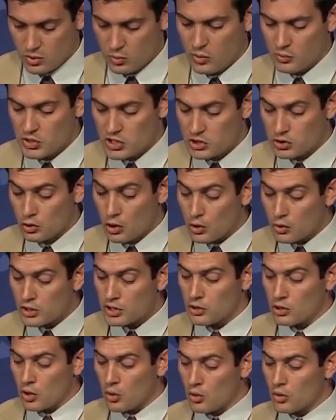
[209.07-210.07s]
When we
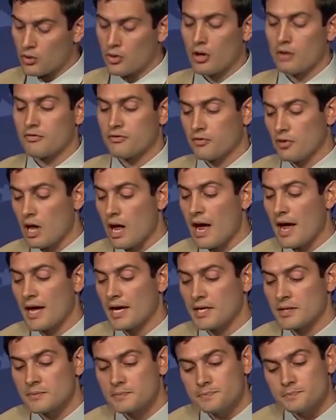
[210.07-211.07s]
slowly lowered our
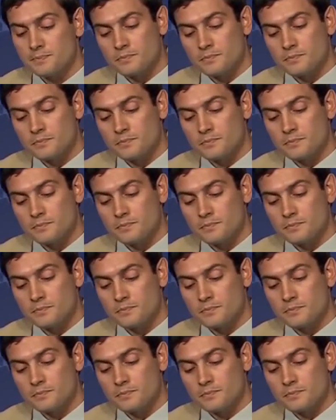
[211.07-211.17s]
flag